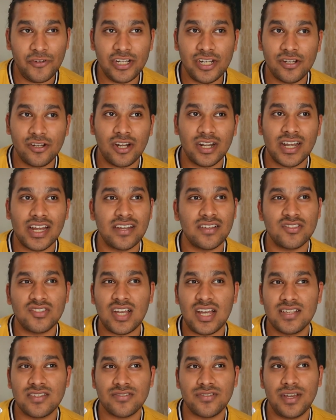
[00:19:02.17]
We did not get a
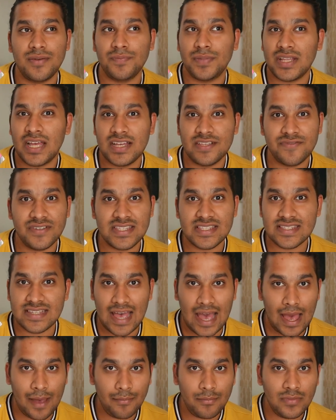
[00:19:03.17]
chance to empathize with
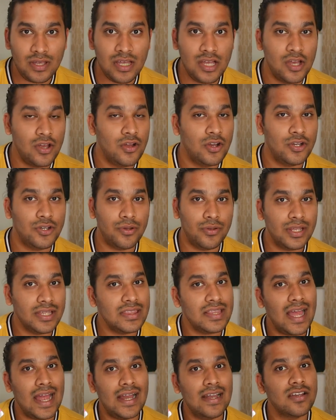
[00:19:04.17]
Sam
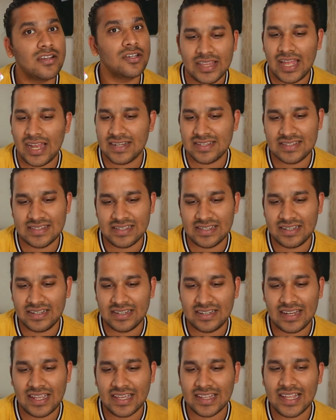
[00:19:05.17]
during that. That's
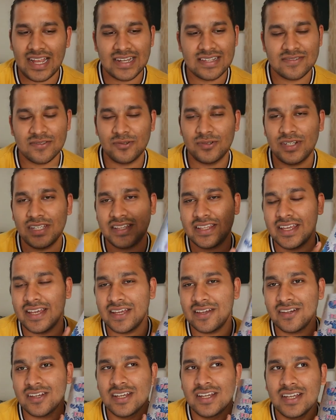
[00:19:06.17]
it. Like, that's the only
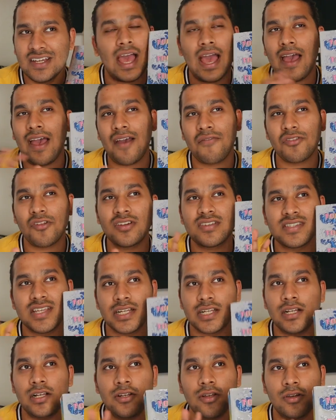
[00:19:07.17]
thing. I have not
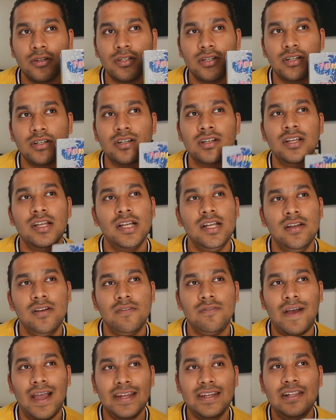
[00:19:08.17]
settled on a
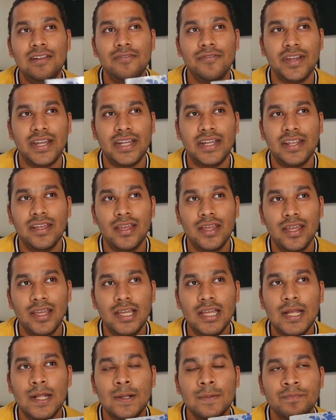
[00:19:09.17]
final
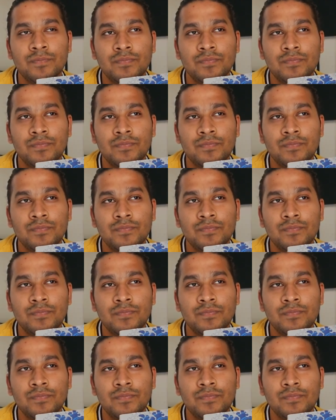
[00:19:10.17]
rating.